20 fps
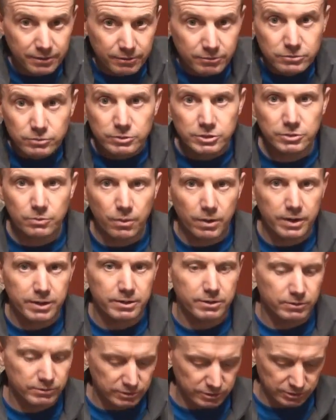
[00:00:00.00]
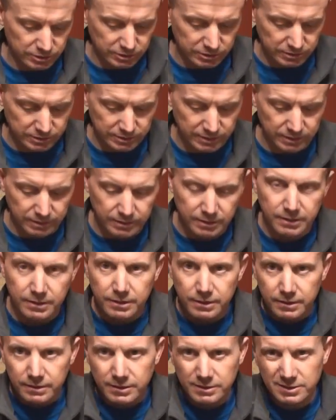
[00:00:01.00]
Use what you want to use. It's just that
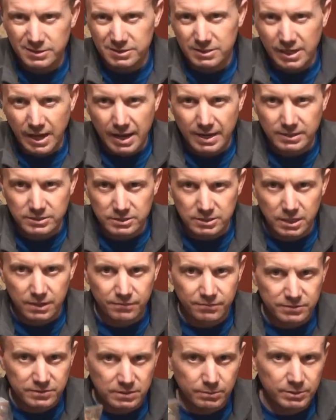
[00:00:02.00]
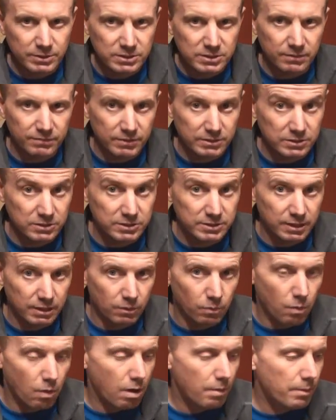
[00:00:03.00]
this is the kind of stuff, some of the stuff they just
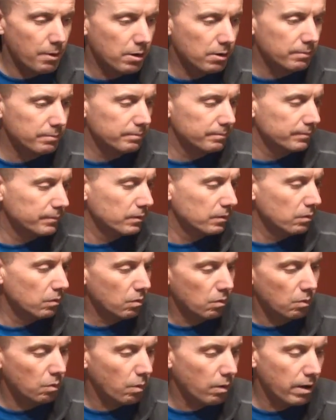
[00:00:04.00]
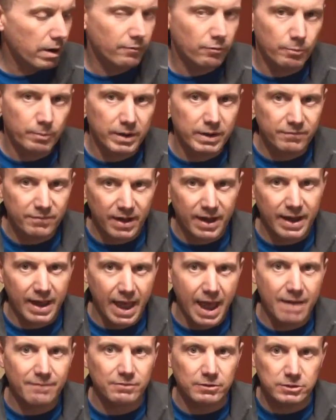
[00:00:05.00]
sell at Walmart or wherever. But if I
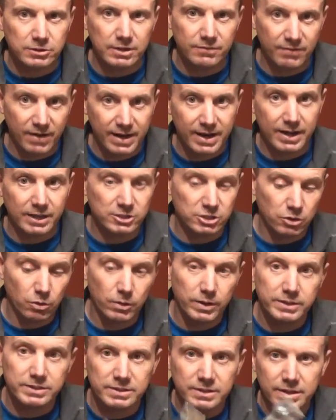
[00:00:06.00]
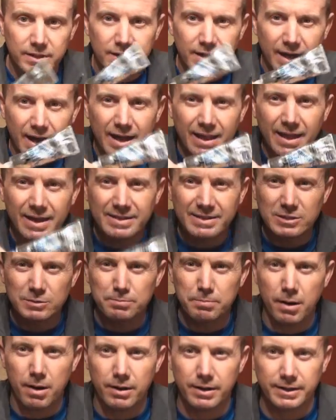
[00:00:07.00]
get a choice, I like
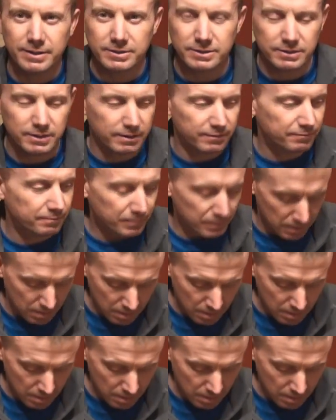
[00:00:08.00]
this Bonning stuff.